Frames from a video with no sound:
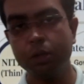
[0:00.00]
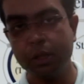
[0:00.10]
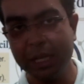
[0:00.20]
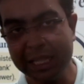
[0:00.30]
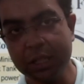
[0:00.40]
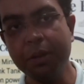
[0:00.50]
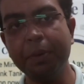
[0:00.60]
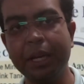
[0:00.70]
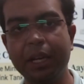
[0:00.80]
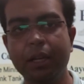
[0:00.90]
the reason
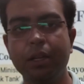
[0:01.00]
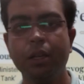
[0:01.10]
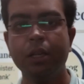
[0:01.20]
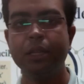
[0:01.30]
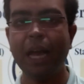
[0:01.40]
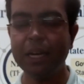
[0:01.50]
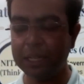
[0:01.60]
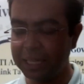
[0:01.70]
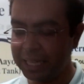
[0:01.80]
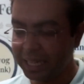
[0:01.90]
being that
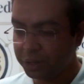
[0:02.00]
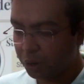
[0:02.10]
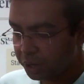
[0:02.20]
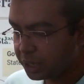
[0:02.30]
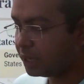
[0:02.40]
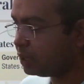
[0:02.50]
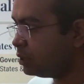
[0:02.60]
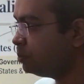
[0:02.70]
in order,